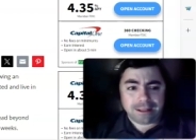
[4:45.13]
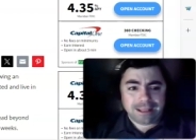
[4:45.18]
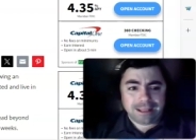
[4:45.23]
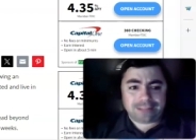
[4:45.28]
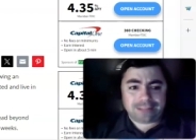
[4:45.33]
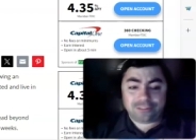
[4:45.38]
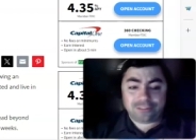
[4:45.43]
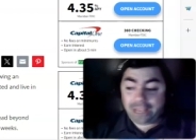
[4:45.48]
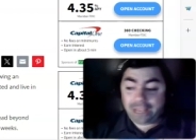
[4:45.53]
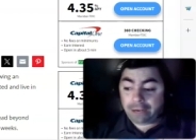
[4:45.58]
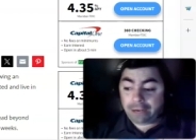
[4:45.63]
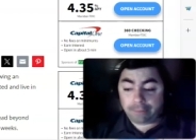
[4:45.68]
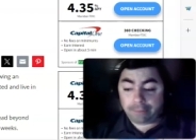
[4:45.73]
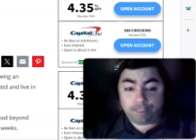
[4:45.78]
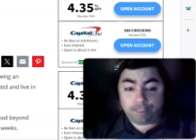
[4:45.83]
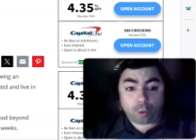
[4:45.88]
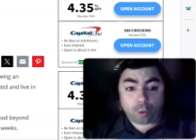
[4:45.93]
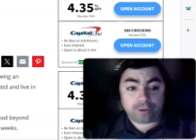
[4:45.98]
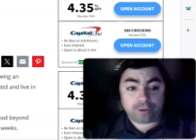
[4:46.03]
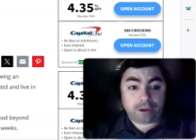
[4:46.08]
It's
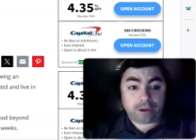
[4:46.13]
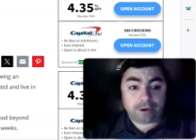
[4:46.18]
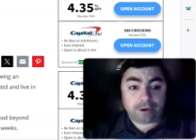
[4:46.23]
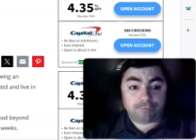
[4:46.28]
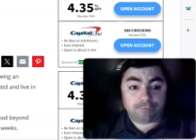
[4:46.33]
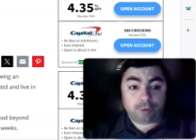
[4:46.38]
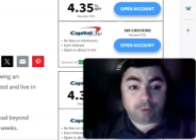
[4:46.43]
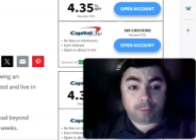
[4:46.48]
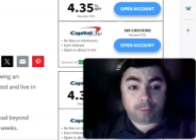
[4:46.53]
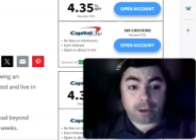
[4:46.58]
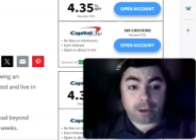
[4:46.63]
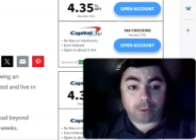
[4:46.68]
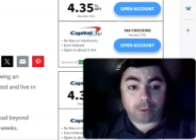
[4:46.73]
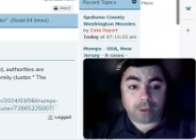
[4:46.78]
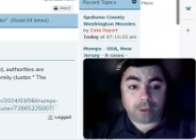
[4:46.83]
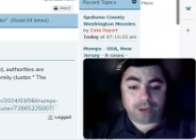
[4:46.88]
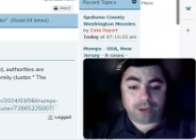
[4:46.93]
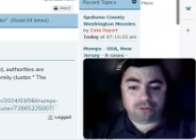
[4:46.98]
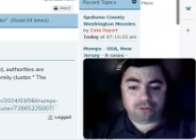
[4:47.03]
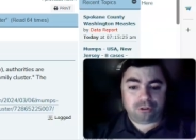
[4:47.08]
datareport.info, by the
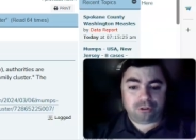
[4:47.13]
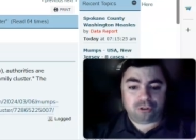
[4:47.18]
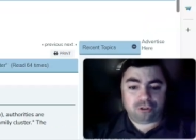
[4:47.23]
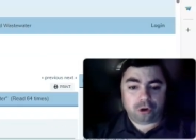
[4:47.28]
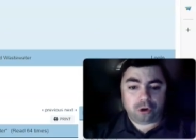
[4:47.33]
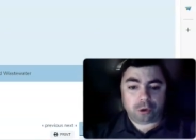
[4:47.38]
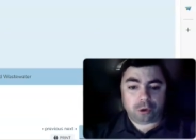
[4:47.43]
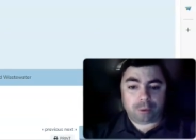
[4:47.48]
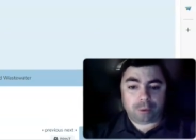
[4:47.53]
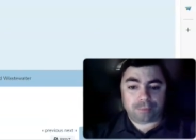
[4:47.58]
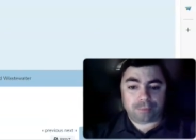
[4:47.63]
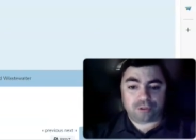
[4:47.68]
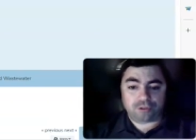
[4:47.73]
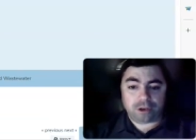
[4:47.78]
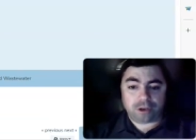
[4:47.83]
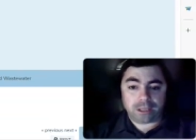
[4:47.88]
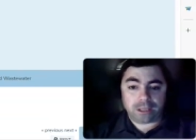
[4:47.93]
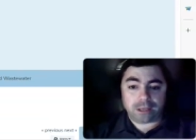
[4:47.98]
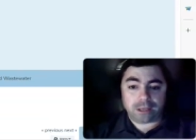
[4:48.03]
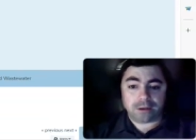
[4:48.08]
way. I should show you the
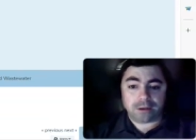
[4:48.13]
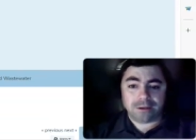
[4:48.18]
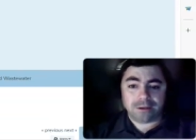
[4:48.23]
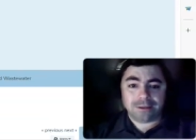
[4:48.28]
website again.